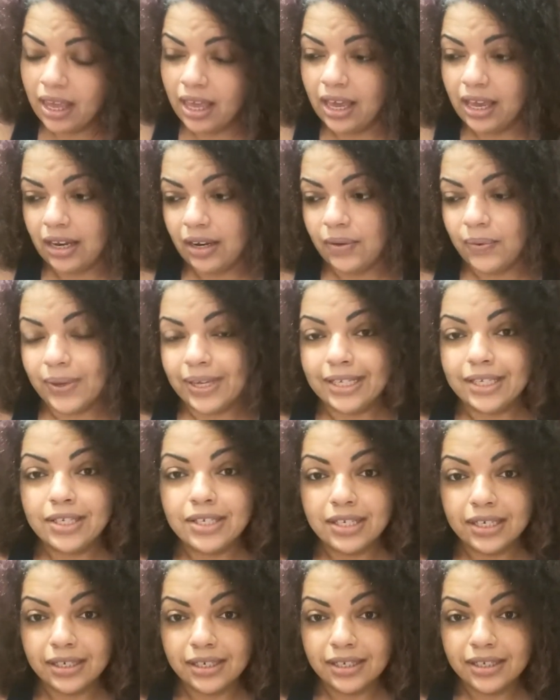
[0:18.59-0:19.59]
Anyways,
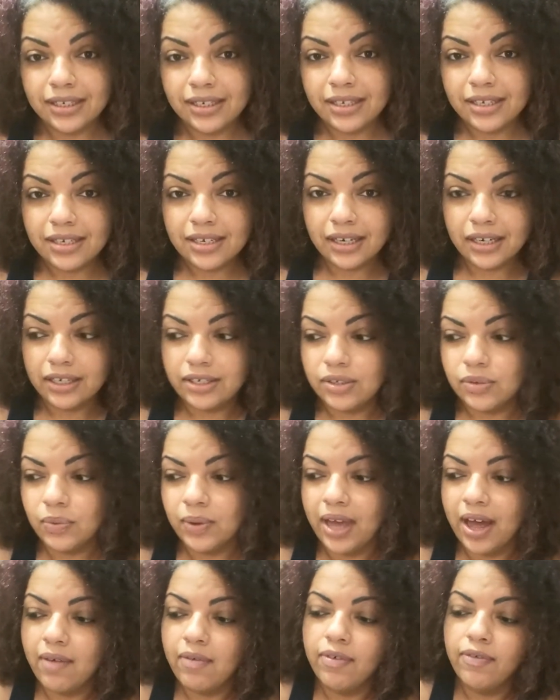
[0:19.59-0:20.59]
to clean the stairs, we
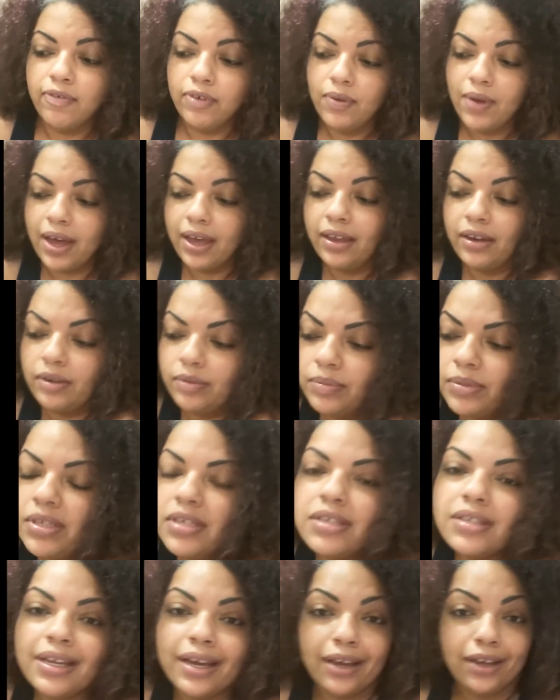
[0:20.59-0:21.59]
have a few items
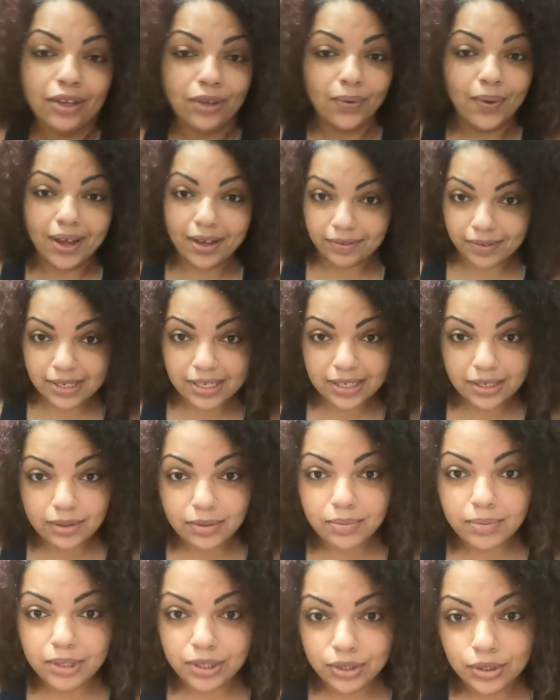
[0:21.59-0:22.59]
that you have
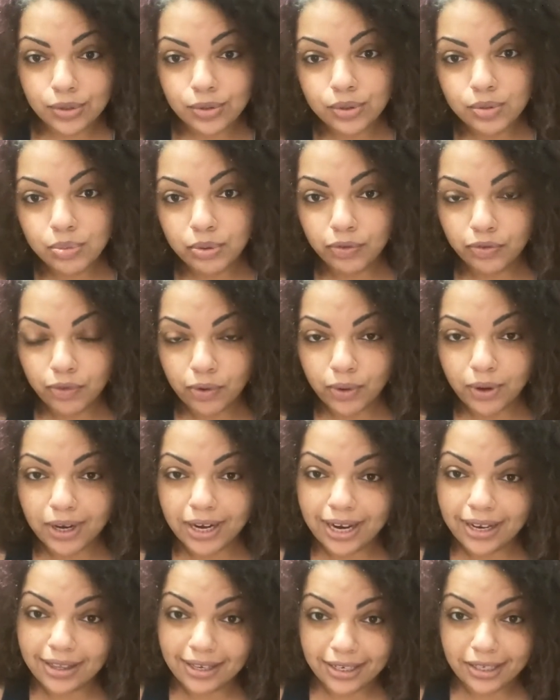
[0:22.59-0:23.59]
seen me use before,
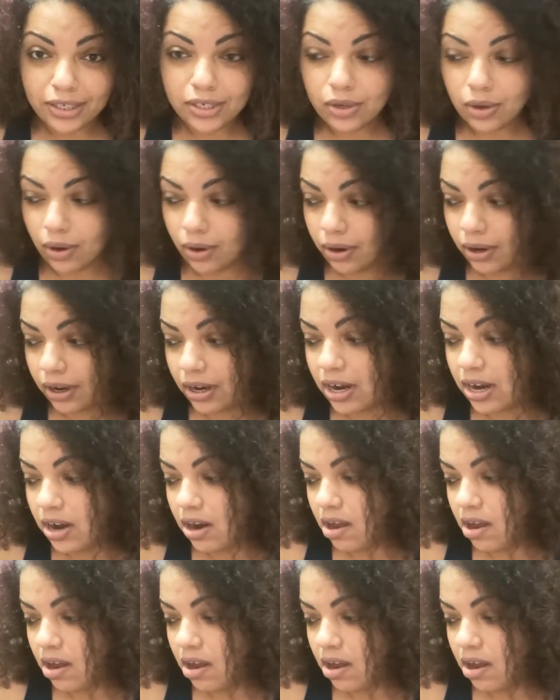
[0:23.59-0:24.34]
and these are